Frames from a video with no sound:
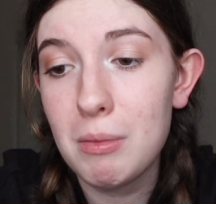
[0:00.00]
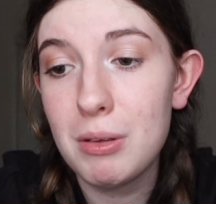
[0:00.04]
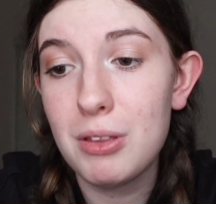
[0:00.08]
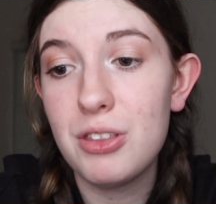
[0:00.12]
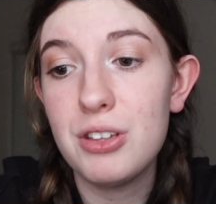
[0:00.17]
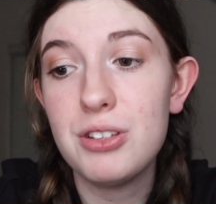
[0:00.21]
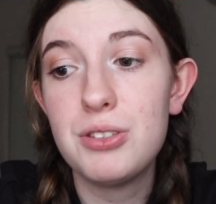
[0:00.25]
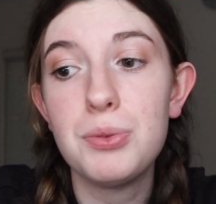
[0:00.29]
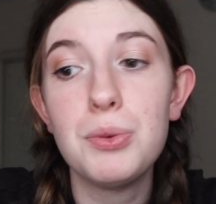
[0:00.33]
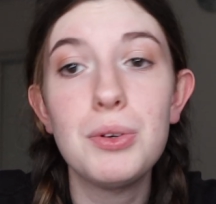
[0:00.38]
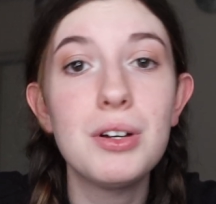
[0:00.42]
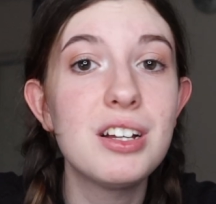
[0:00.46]

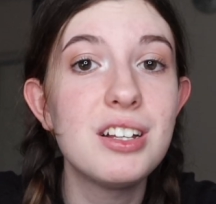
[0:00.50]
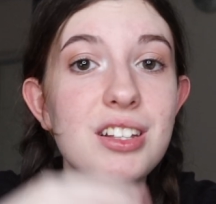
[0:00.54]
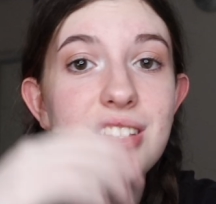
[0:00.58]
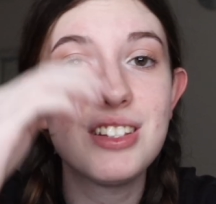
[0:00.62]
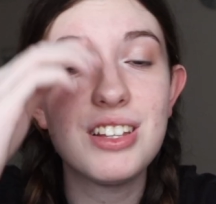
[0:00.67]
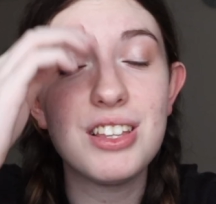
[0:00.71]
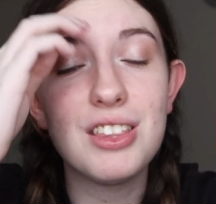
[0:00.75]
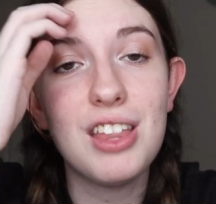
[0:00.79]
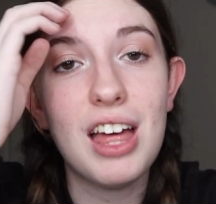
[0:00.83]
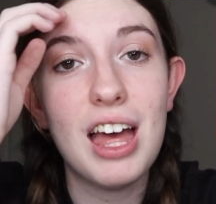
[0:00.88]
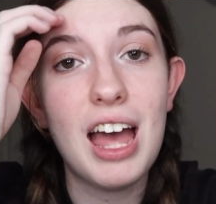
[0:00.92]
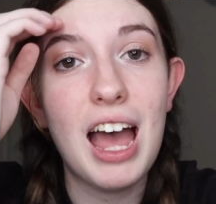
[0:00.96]
This was
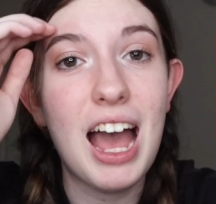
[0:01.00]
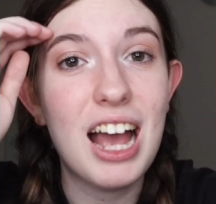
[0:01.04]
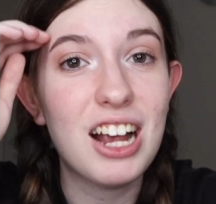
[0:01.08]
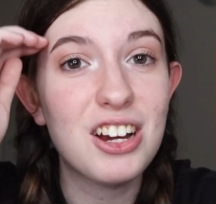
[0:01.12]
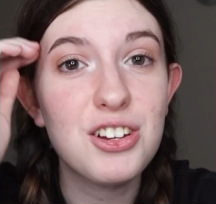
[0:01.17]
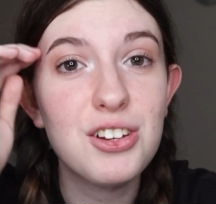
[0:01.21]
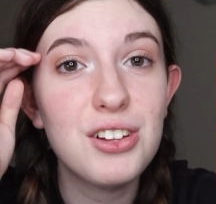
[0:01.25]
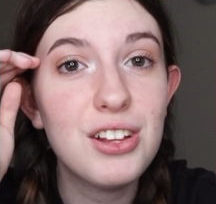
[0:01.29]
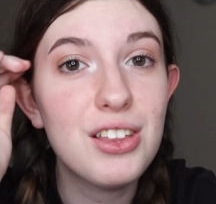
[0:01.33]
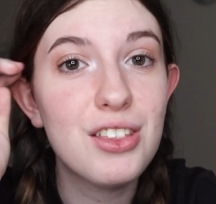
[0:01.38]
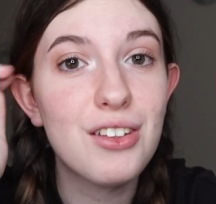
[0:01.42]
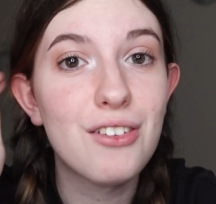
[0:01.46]

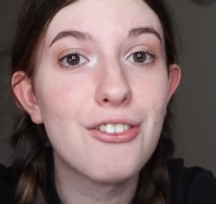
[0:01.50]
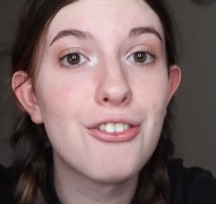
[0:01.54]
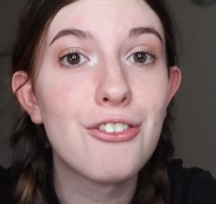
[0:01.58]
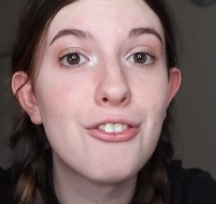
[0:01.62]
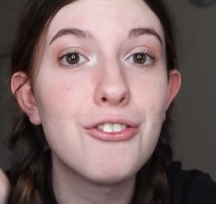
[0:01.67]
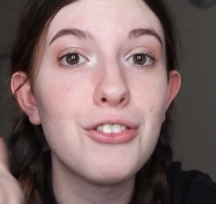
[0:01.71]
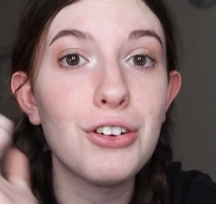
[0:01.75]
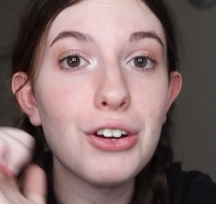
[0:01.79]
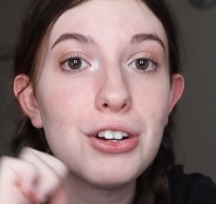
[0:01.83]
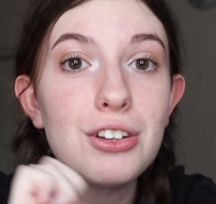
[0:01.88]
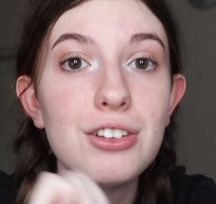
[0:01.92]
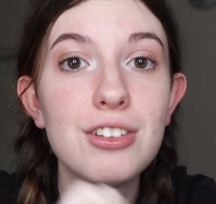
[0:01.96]
actually the
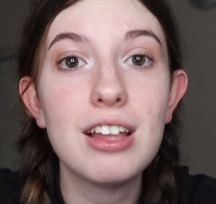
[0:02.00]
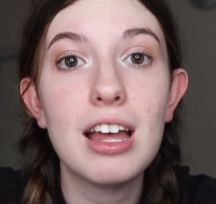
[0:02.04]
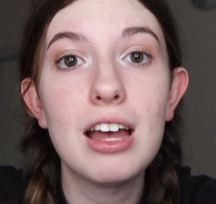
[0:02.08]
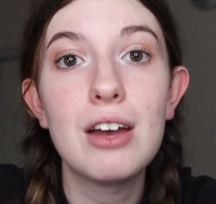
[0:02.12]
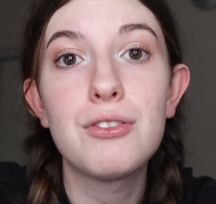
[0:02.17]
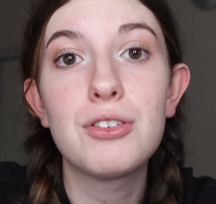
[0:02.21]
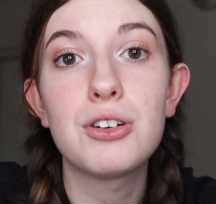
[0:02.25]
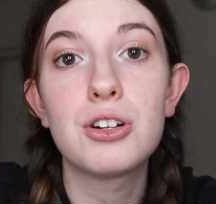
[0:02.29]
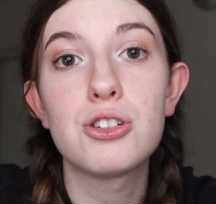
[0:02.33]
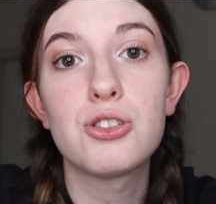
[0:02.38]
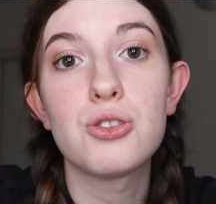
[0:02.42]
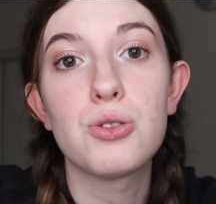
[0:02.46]
first
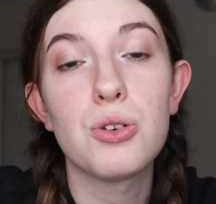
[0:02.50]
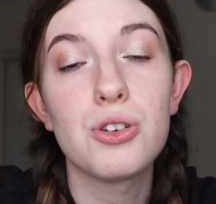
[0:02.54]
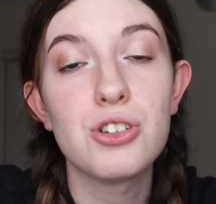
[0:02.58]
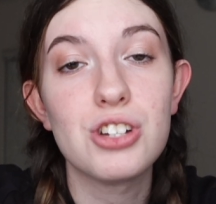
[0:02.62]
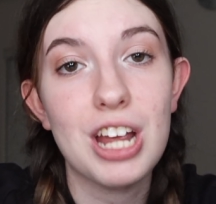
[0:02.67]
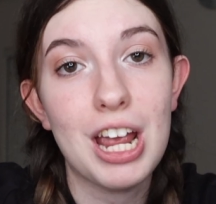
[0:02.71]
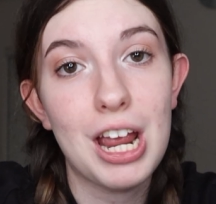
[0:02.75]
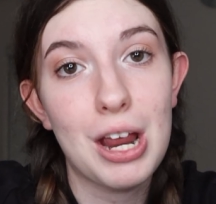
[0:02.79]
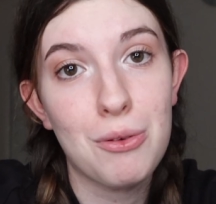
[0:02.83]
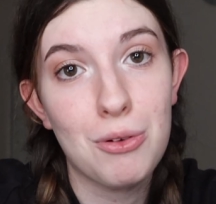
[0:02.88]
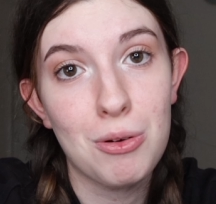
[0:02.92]
ever George A.